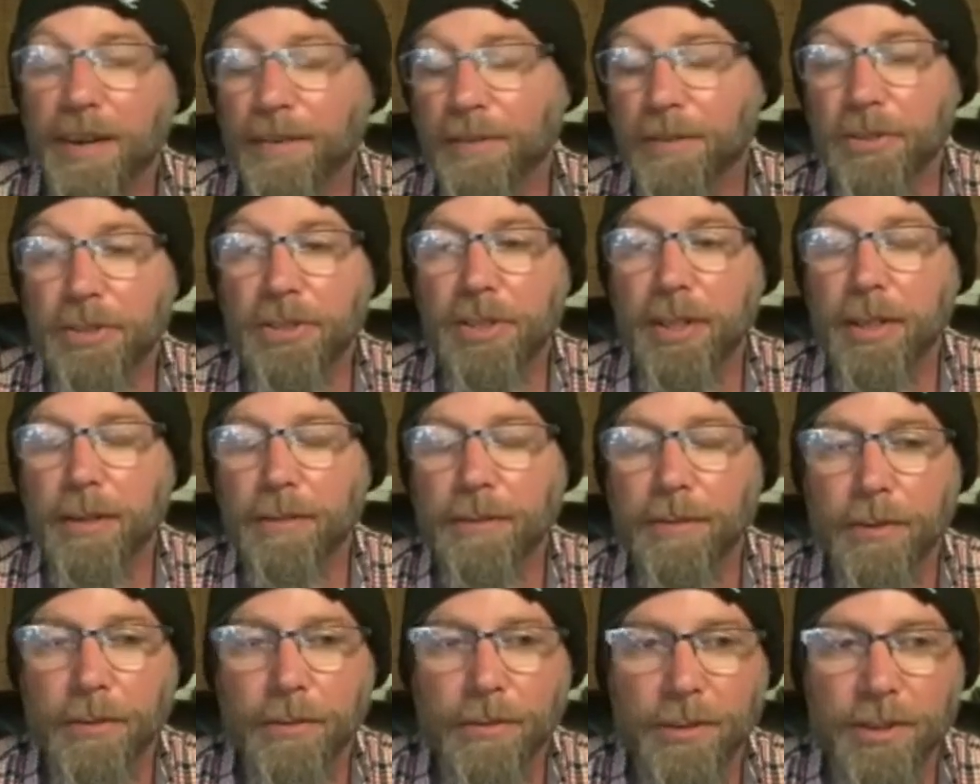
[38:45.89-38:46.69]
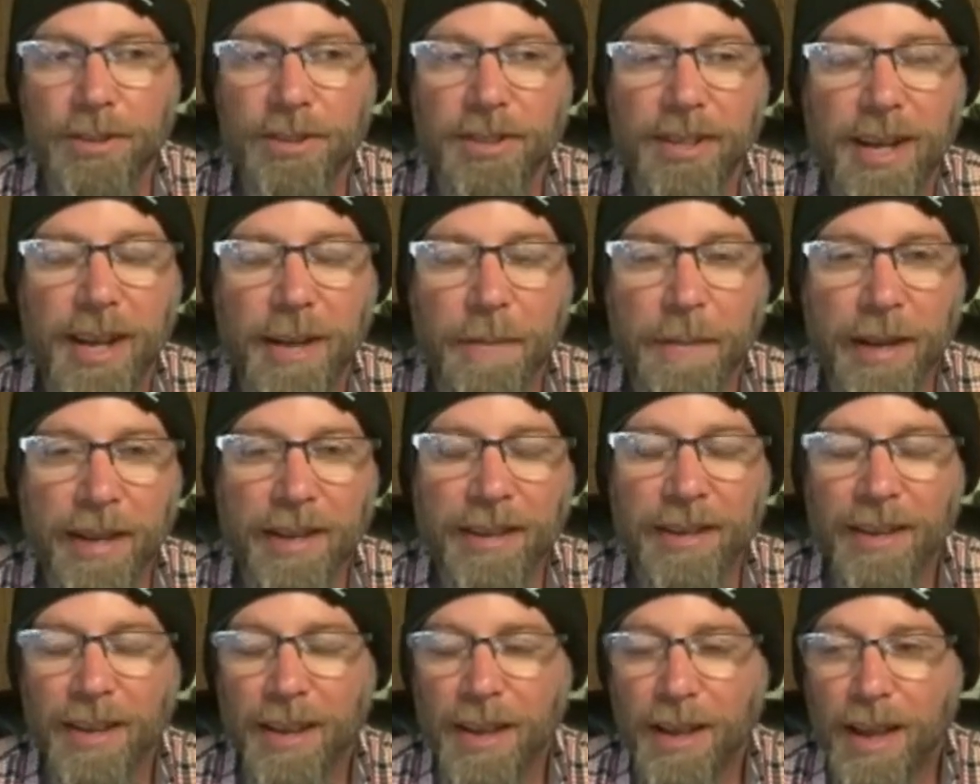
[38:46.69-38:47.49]
If they're seeing it for the first time, I,
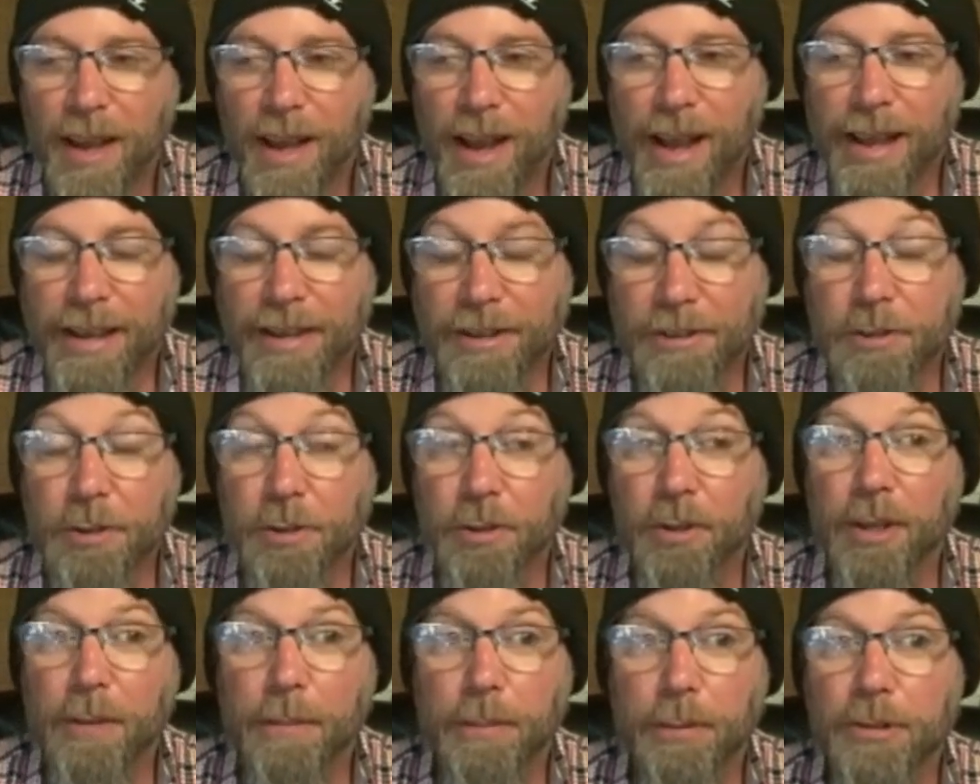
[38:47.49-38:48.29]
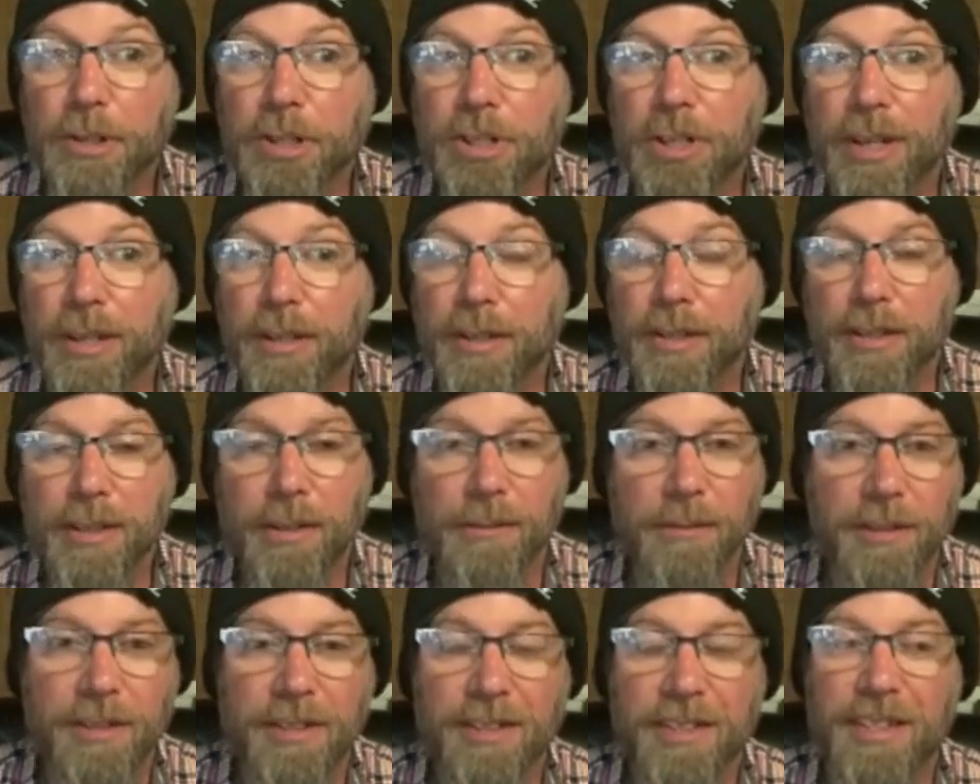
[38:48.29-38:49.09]
I can totally appreciate that
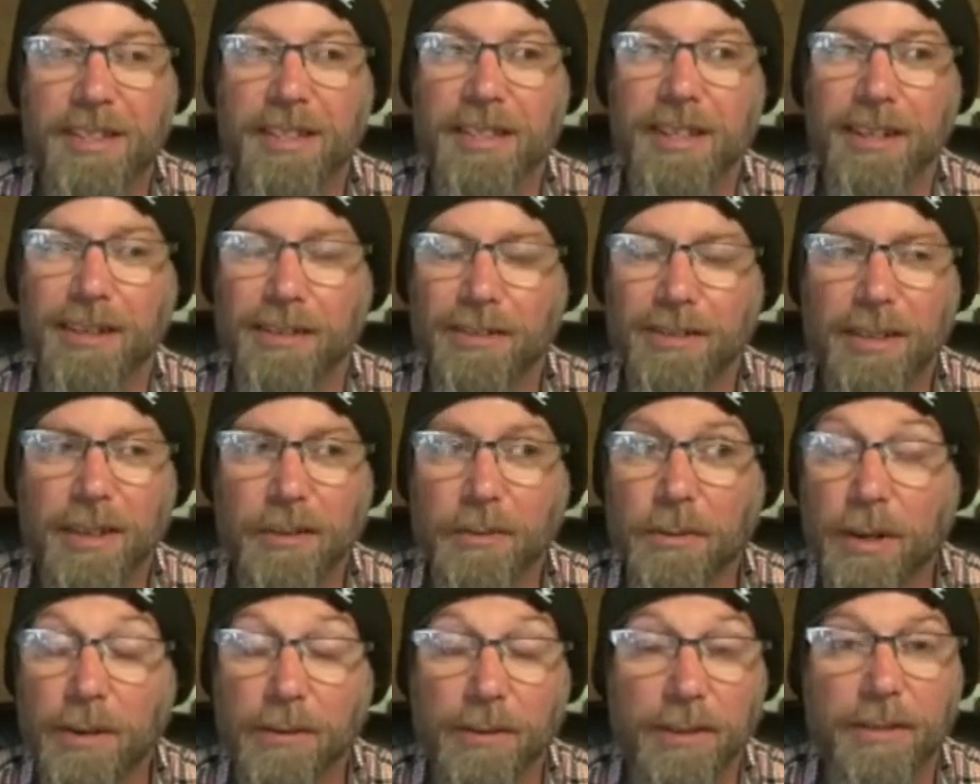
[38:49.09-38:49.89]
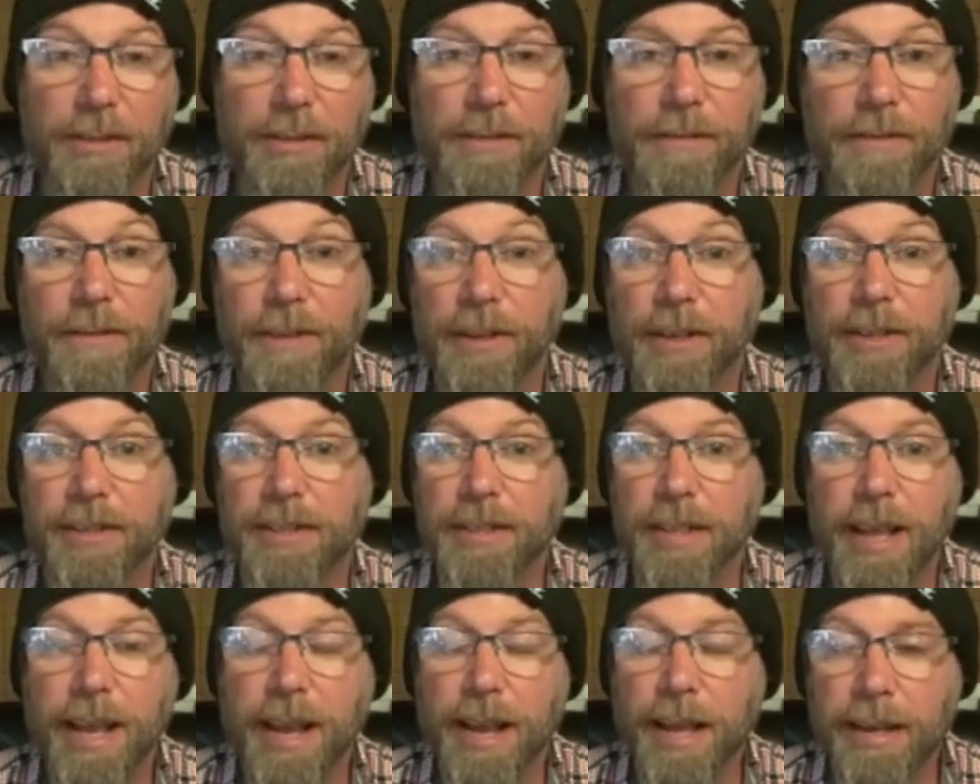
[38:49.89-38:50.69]
someone sees that and goes like, wow, what the fuck
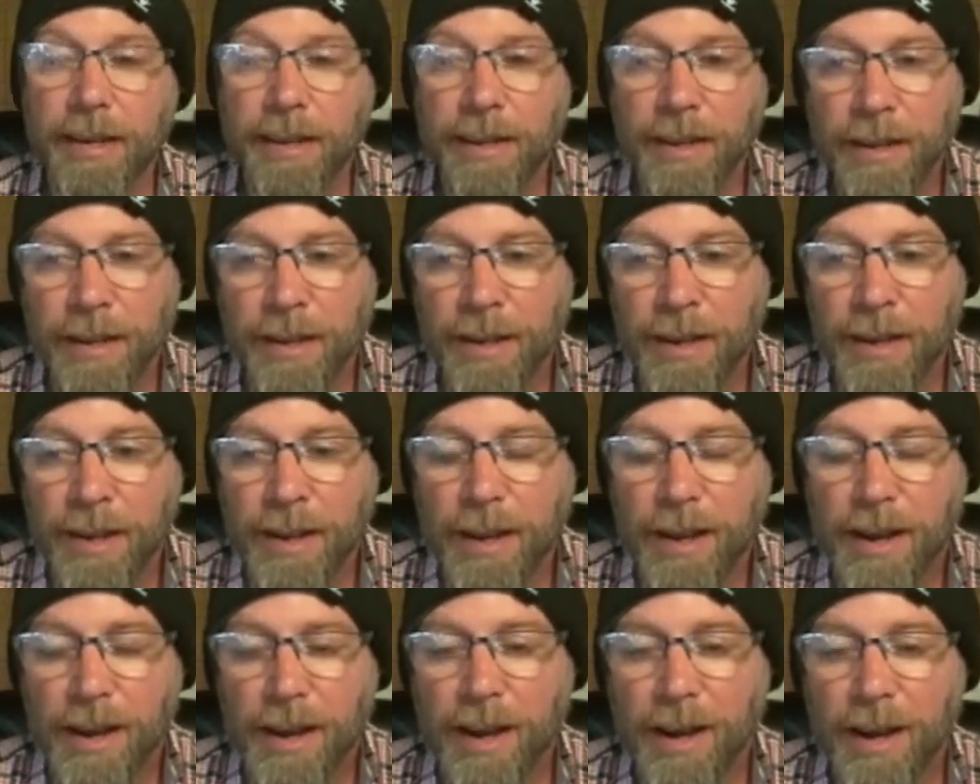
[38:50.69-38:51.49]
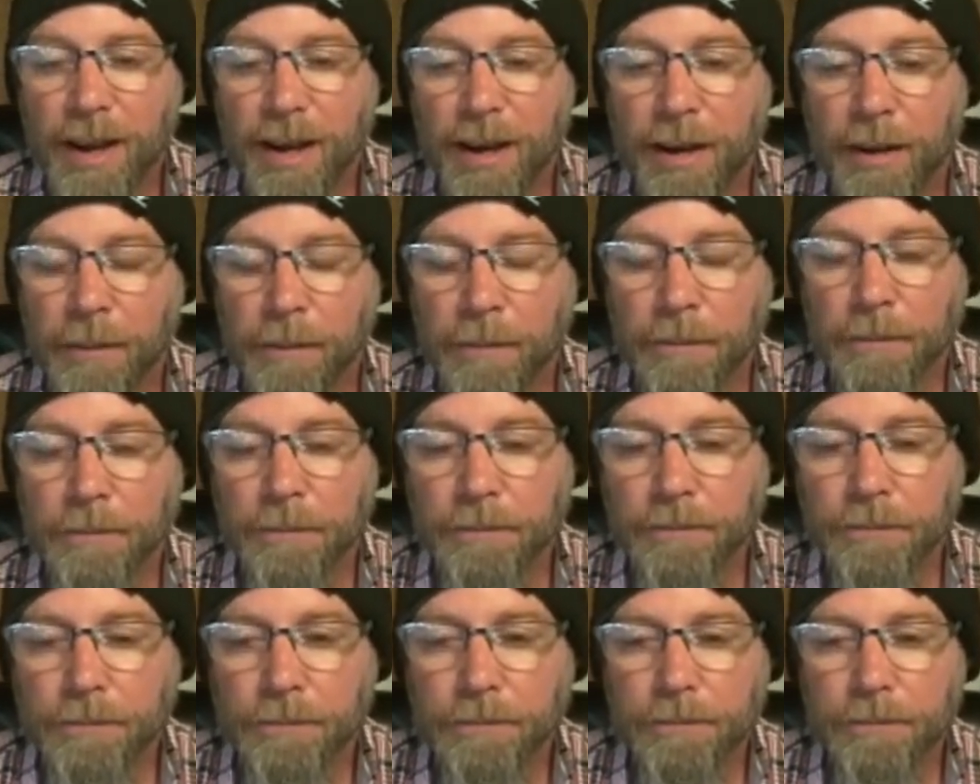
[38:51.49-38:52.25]
is that? Um,